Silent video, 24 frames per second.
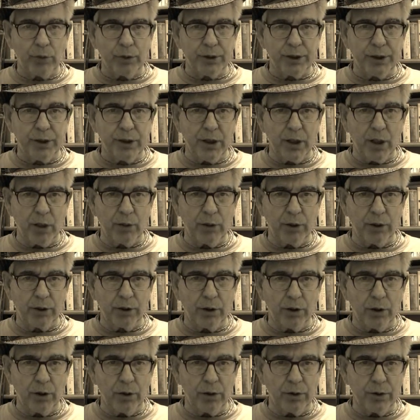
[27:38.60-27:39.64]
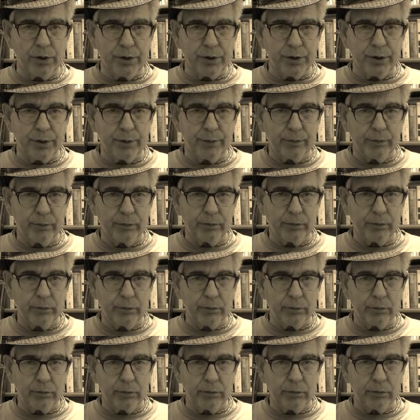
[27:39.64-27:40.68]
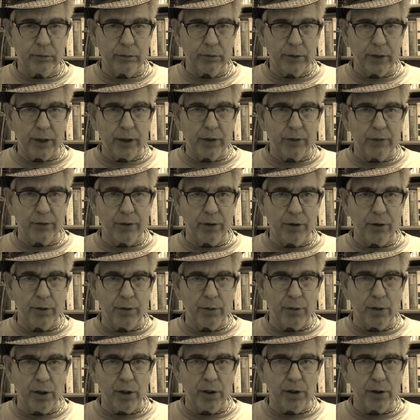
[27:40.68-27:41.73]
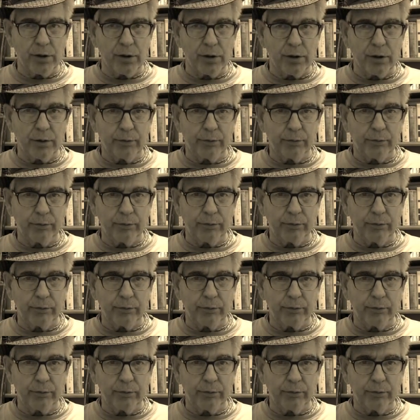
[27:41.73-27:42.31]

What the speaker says: We'll see how it goes. Thank you very much.